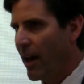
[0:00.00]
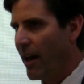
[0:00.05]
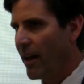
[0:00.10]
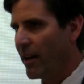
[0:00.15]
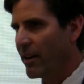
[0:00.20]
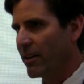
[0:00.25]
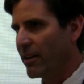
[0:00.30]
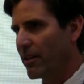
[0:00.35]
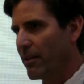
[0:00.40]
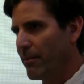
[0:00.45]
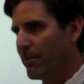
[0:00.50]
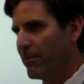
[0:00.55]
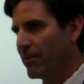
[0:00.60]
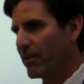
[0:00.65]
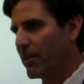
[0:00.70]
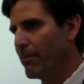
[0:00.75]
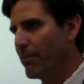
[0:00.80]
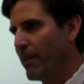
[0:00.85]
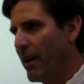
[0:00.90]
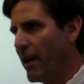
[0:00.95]
and
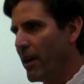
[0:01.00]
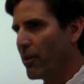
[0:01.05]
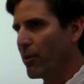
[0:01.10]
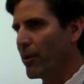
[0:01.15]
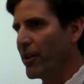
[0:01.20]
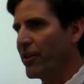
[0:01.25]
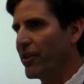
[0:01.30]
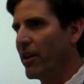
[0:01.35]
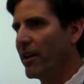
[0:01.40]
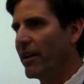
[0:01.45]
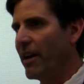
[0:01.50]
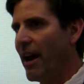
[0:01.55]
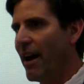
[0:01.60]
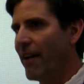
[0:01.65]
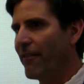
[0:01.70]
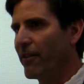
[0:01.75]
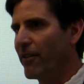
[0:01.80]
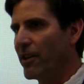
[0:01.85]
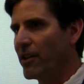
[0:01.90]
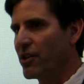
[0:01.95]
compared with, on
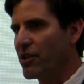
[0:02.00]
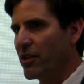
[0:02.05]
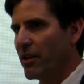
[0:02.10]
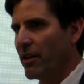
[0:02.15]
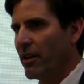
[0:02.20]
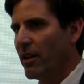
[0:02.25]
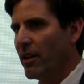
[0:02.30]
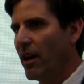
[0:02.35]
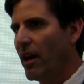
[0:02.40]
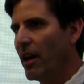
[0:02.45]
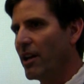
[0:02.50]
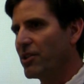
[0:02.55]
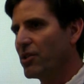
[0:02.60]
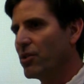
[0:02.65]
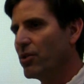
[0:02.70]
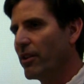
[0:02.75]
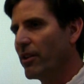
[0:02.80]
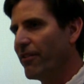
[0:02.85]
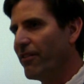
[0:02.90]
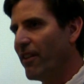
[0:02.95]
average,
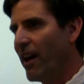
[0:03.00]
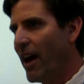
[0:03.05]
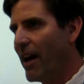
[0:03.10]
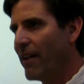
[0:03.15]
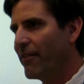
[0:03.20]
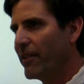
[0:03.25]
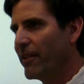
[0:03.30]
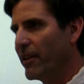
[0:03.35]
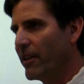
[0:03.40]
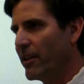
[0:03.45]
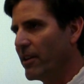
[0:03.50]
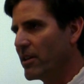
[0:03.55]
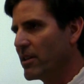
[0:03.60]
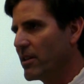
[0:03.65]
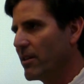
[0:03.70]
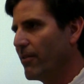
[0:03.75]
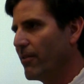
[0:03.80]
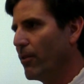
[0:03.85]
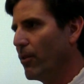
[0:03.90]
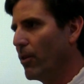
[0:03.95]
2 to 5
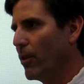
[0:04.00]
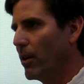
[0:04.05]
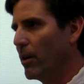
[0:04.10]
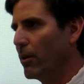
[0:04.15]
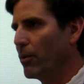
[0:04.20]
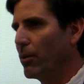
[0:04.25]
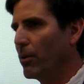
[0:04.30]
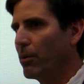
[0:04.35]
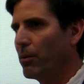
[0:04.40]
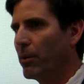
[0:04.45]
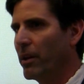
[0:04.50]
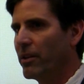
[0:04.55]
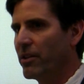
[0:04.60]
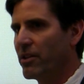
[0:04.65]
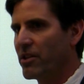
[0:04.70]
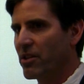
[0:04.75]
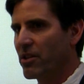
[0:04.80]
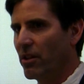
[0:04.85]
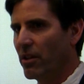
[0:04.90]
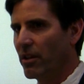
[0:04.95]
years for wind
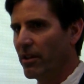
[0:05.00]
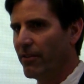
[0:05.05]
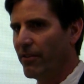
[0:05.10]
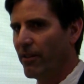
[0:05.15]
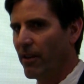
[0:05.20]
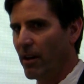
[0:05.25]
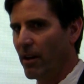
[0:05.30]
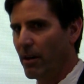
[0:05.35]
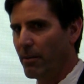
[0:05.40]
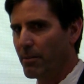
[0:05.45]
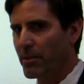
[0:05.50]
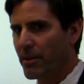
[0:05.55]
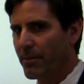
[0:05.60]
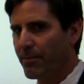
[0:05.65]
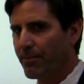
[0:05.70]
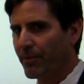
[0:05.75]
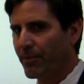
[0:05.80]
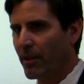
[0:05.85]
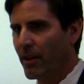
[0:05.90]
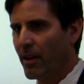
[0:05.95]
or solar farms.
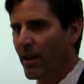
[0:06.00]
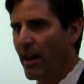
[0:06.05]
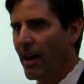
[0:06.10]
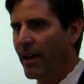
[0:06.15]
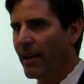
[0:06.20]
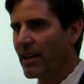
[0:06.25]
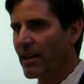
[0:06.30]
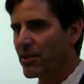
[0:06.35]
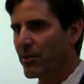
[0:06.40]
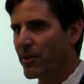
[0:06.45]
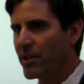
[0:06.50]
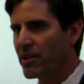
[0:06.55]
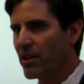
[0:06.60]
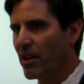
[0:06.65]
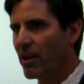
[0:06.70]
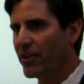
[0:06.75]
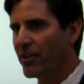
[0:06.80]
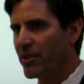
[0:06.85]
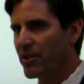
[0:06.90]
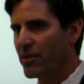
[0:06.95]
And as a
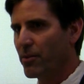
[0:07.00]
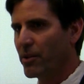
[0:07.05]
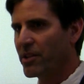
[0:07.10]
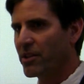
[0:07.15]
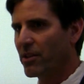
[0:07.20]
result, there's